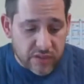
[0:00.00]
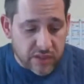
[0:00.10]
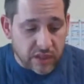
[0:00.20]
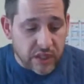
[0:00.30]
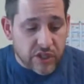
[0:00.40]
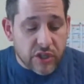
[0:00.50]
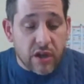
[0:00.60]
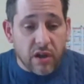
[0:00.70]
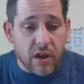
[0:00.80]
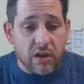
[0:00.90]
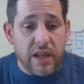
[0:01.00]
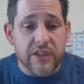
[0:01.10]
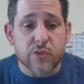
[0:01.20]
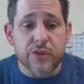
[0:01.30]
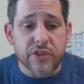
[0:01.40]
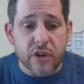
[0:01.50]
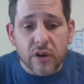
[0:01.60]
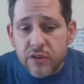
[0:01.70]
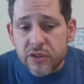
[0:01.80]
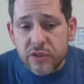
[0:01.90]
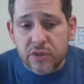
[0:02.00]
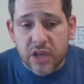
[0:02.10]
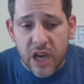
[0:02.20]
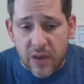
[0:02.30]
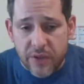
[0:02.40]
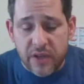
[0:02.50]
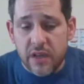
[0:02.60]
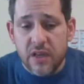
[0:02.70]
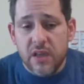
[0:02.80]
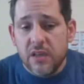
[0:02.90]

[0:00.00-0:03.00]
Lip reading: Miss Alicia Hall has returned to CABA.